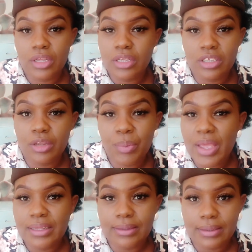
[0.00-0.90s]
it
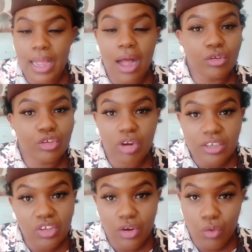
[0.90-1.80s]
depends how
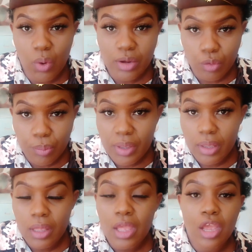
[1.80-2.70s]
structured you want to
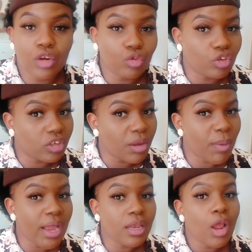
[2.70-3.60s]
be. It will
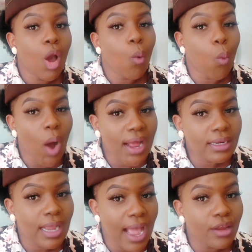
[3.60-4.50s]
determine
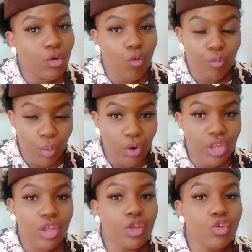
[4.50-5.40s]
what kind of
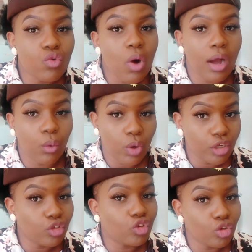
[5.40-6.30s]
boning you are
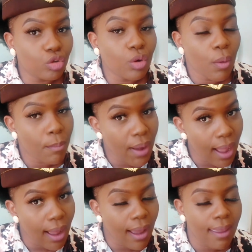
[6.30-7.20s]
going to
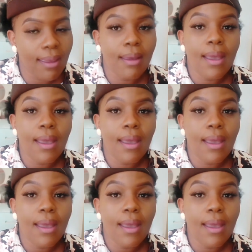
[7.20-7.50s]
buy.